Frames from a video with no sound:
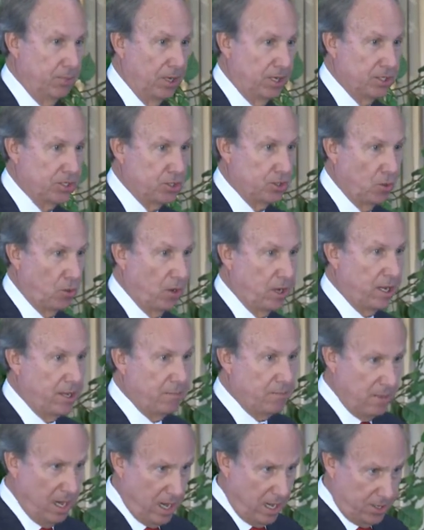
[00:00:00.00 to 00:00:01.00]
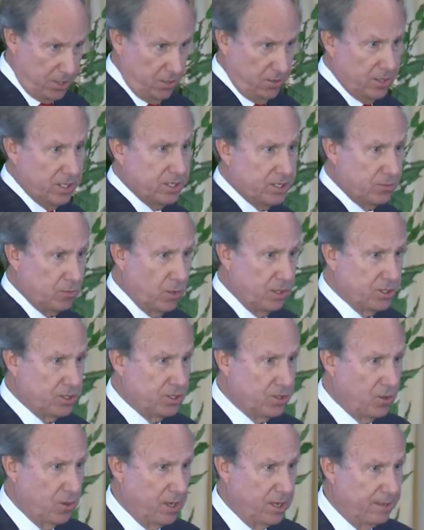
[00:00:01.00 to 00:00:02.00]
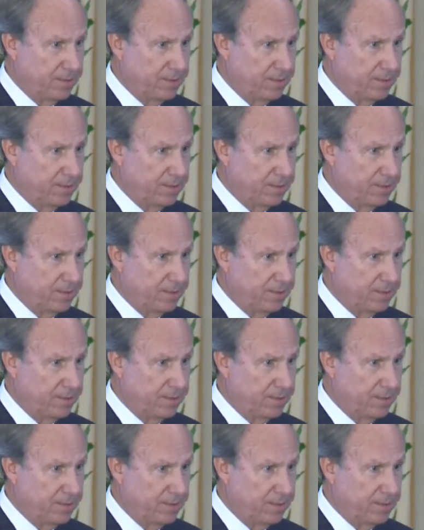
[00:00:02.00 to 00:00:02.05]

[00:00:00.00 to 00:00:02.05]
a story. May I do this? One story?